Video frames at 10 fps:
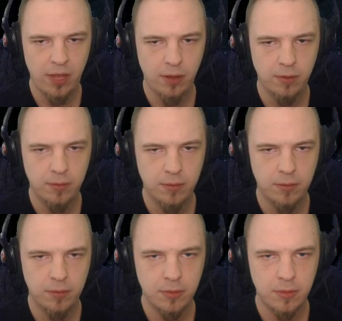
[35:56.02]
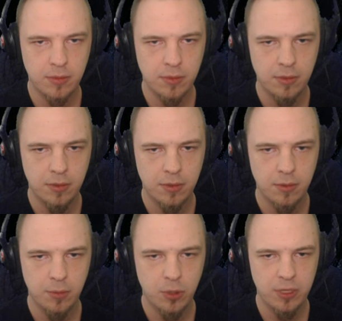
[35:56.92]
Well, well.
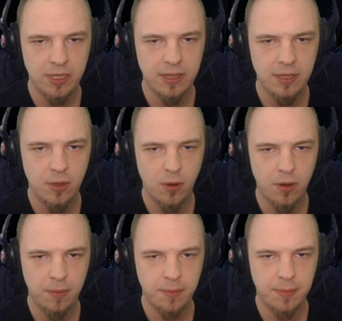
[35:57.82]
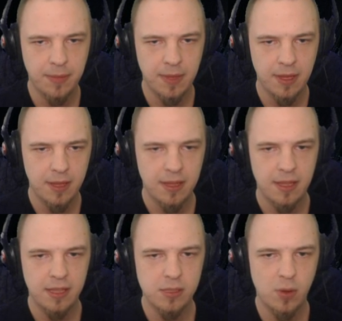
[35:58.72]
Put it in the door.
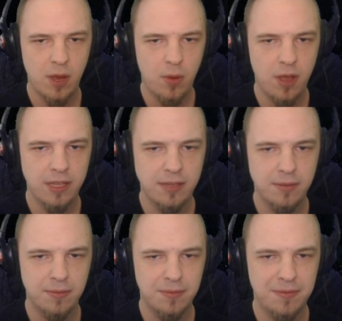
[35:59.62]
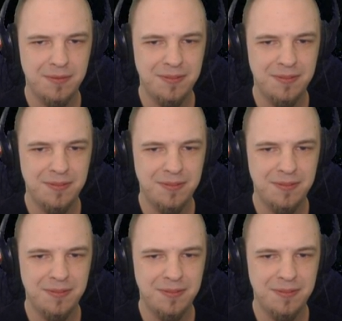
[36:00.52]
That's where I want it.